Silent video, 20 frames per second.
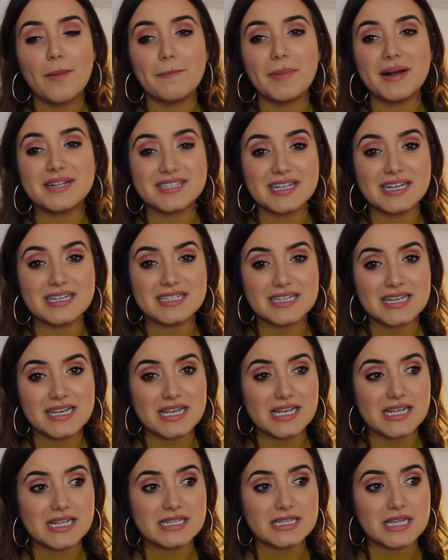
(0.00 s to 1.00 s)
But it
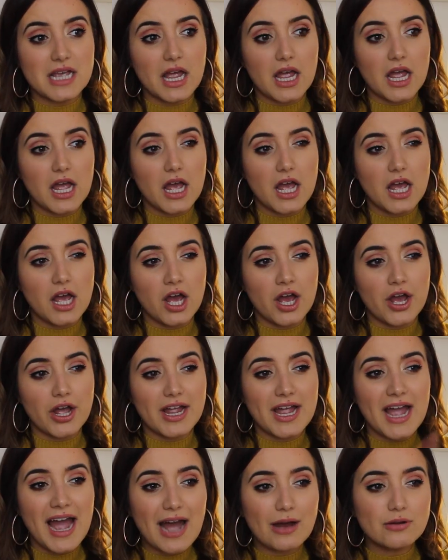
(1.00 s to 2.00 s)
is
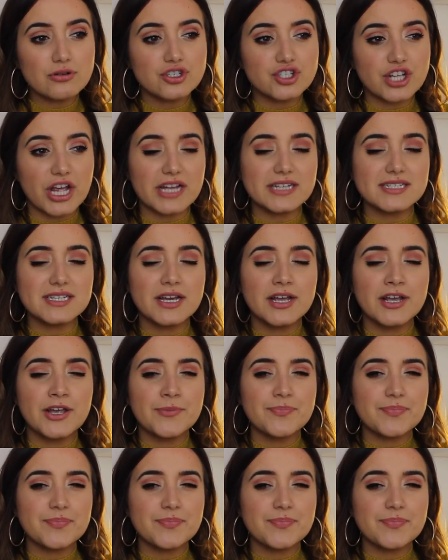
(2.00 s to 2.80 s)
Cowshed